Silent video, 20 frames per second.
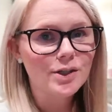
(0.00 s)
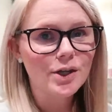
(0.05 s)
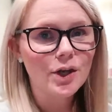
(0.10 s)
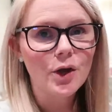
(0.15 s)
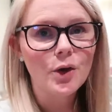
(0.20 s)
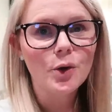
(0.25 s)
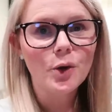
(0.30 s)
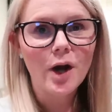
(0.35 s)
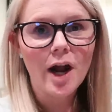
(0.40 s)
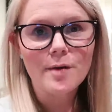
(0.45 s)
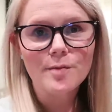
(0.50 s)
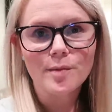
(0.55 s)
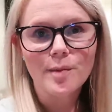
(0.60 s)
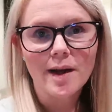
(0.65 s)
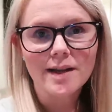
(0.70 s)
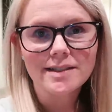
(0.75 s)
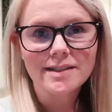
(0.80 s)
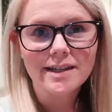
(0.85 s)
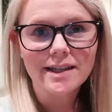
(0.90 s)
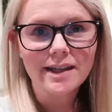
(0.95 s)
to go grab a
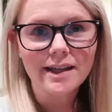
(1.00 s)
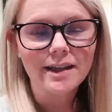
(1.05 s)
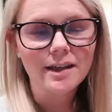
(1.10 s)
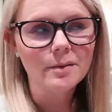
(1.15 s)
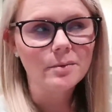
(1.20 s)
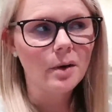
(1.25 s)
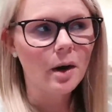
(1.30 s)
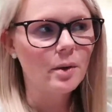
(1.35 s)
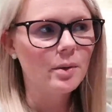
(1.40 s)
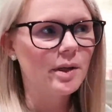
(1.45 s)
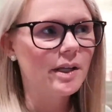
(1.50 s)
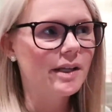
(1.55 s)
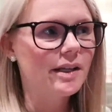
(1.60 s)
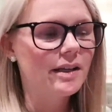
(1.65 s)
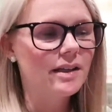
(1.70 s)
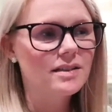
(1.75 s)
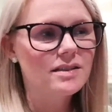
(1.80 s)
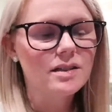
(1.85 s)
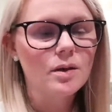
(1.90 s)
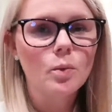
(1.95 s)
bite to eat, probably
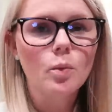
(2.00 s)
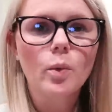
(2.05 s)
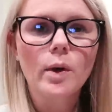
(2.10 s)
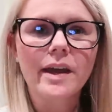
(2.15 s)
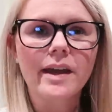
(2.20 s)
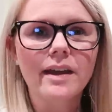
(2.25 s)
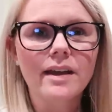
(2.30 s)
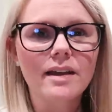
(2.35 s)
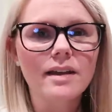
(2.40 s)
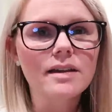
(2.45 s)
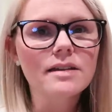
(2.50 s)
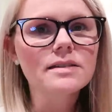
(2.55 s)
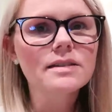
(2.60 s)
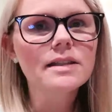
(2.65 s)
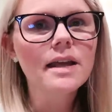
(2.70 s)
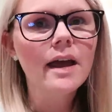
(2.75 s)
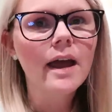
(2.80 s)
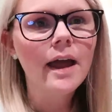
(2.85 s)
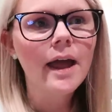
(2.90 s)
get some wings